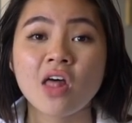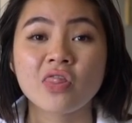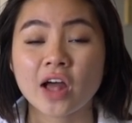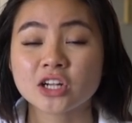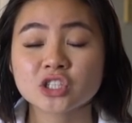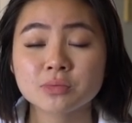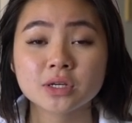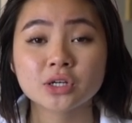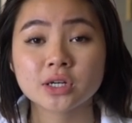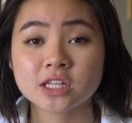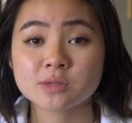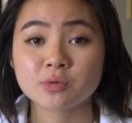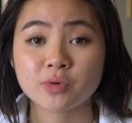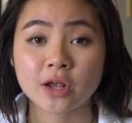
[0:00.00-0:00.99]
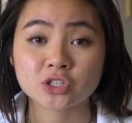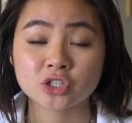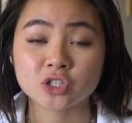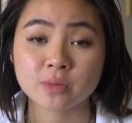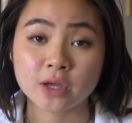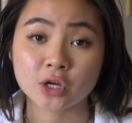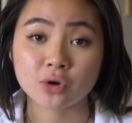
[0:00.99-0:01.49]
that should be good inspiration
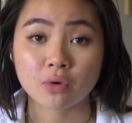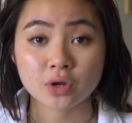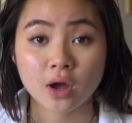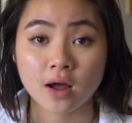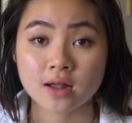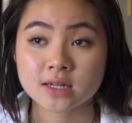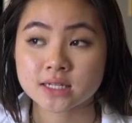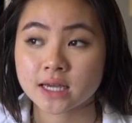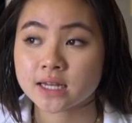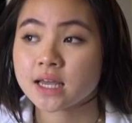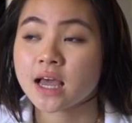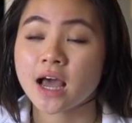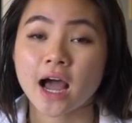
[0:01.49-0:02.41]
to make your own content.